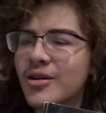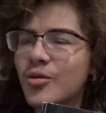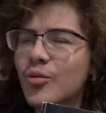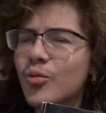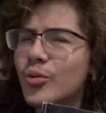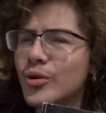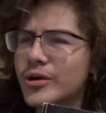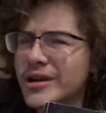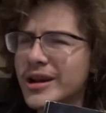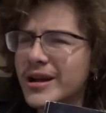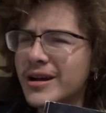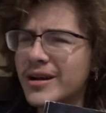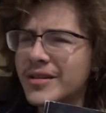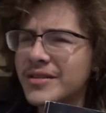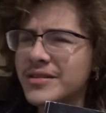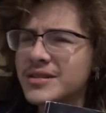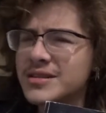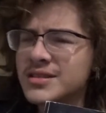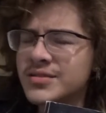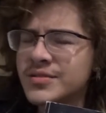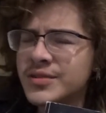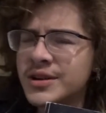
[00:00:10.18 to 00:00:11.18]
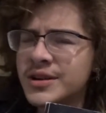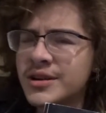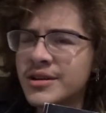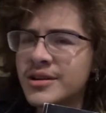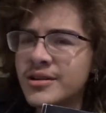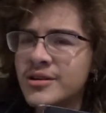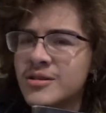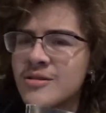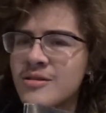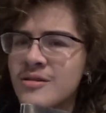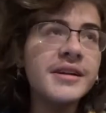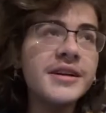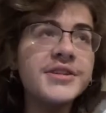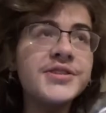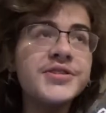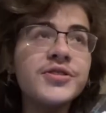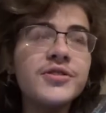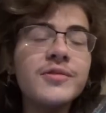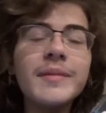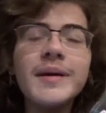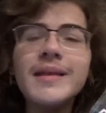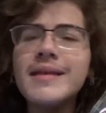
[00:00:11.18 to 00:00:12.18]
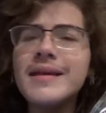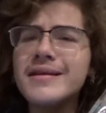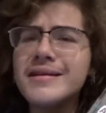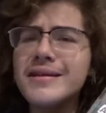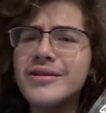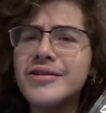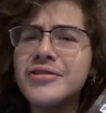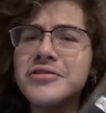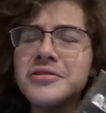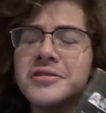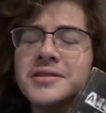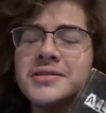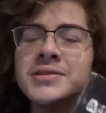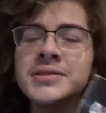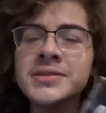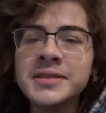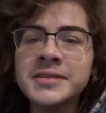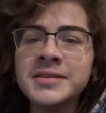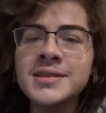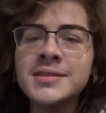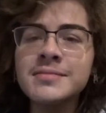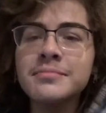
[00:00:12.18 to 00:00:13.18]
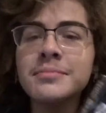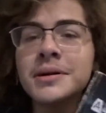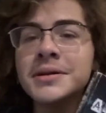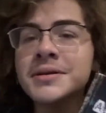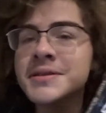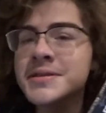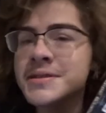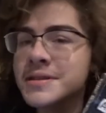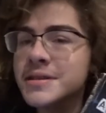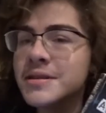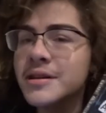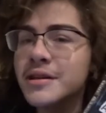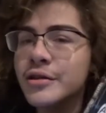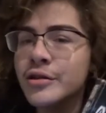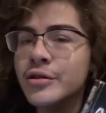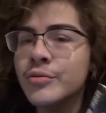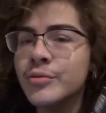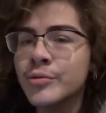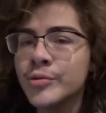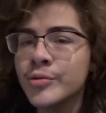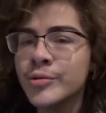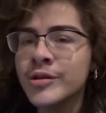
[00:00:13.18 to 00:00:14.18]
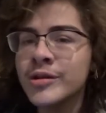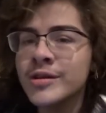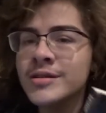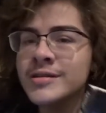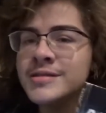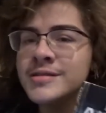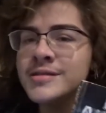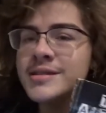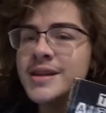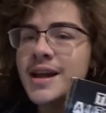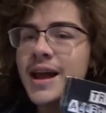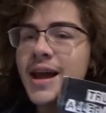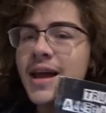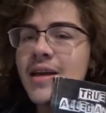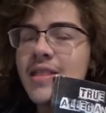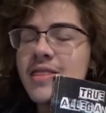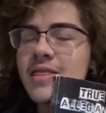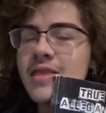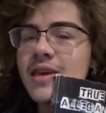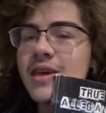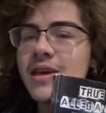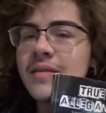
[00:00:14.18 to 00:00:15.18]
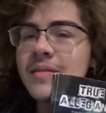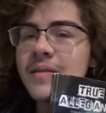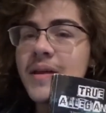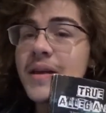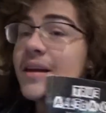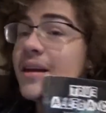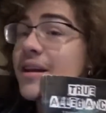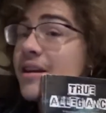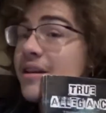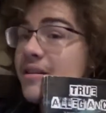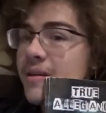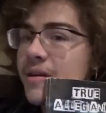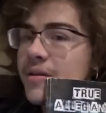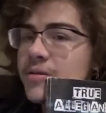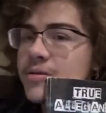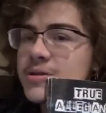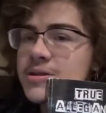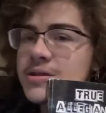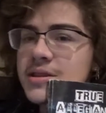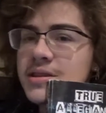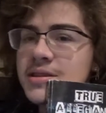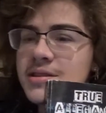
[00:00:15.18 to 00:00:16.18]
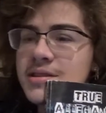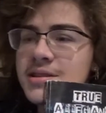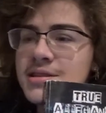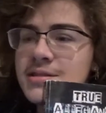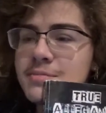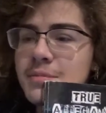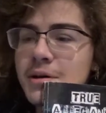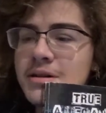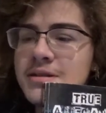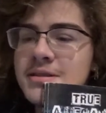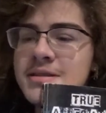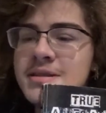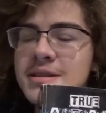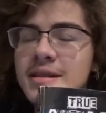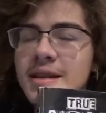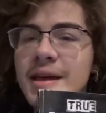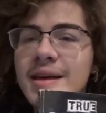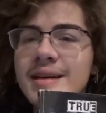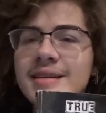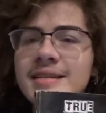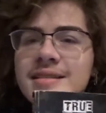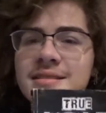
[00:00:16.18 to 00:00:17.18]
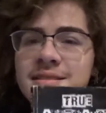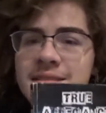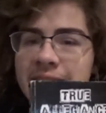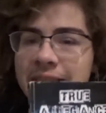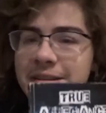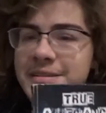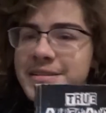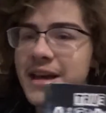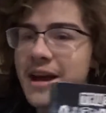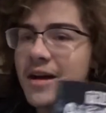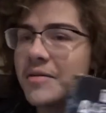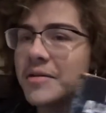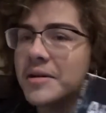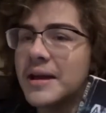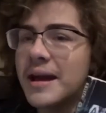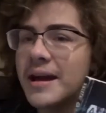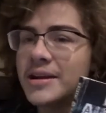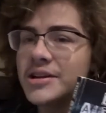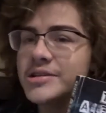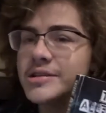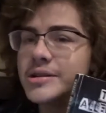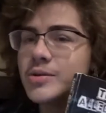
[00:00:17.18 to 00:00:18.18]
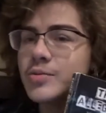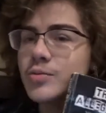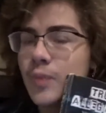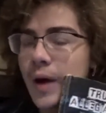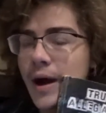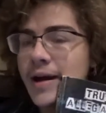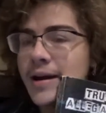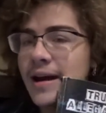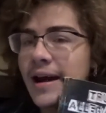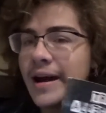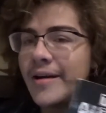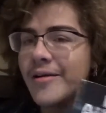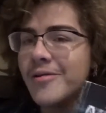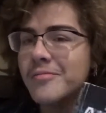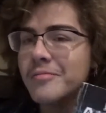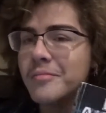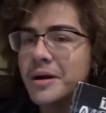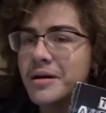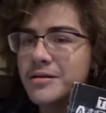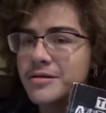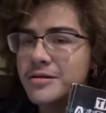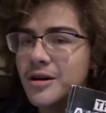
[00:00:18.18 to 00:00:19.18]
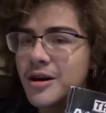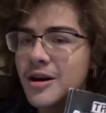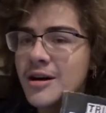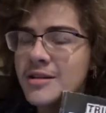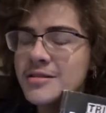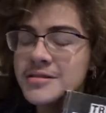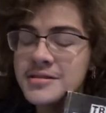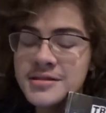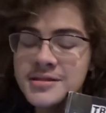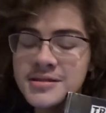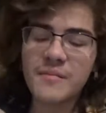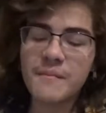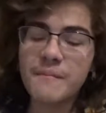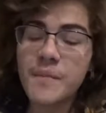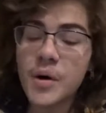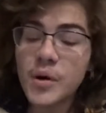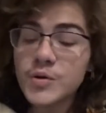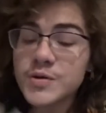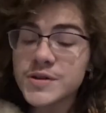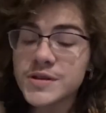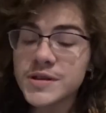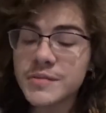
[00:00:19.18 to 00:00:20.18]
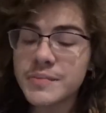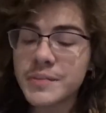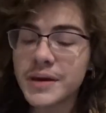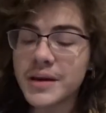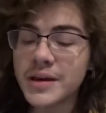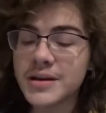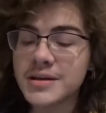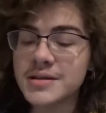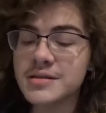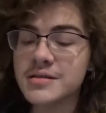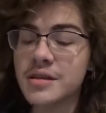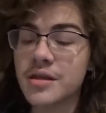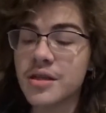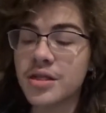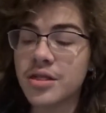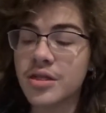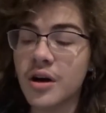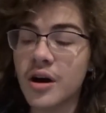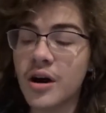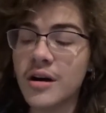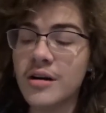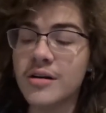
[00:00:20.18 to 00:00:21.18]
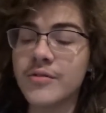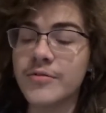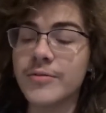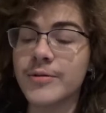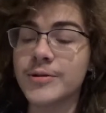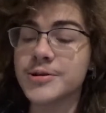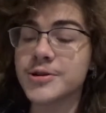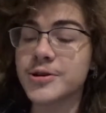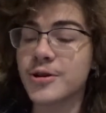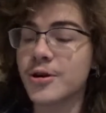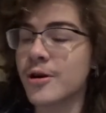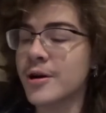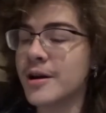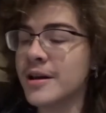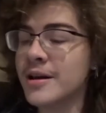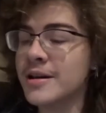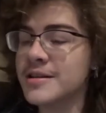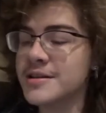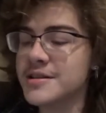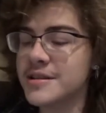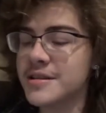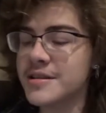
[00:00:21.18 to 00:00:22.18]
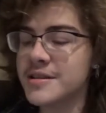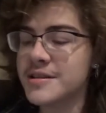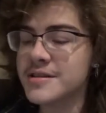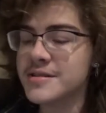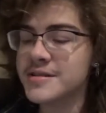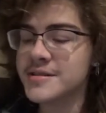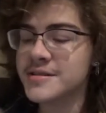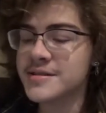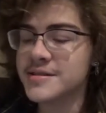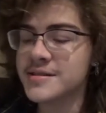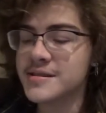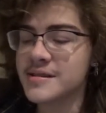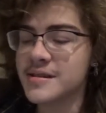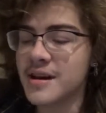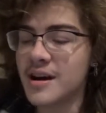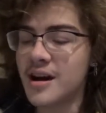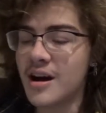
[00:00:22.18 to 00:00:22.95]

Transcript: working on this video. It took me like a good 6 months to get through this, and then like another 6 months to like sit down and actually write out my thoughts. Mostly because the thought of returning to this